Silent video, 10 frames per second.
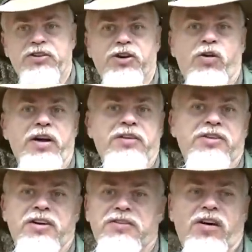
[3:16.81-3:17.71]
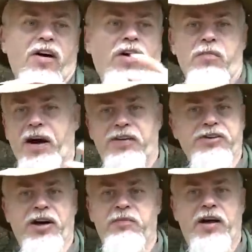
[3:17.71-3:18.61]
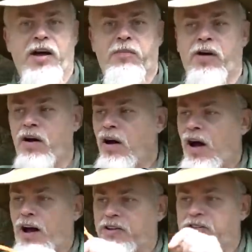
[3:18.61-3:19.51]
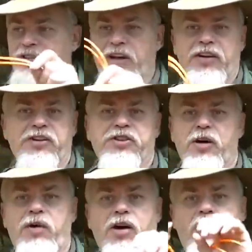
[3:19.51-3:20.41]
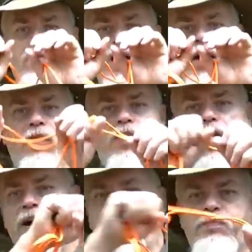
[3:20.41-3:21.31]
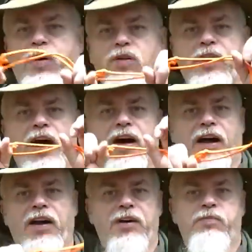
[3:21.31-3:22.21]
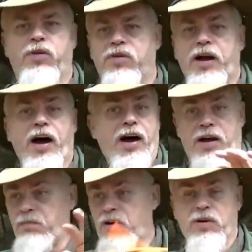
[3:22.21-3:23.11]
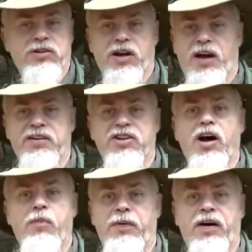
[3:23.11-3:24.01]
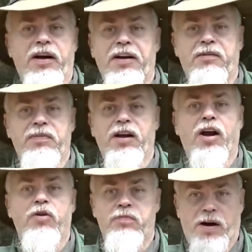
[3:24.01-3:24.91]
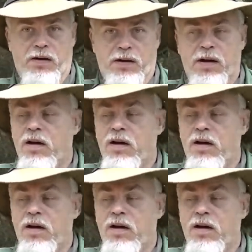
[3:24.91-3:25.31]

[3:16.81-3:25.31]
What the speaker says: And so he says they're all about the same diameter. I just set this up and I go around and go click, pull tight, and my ridge line's up and it can be load bearing.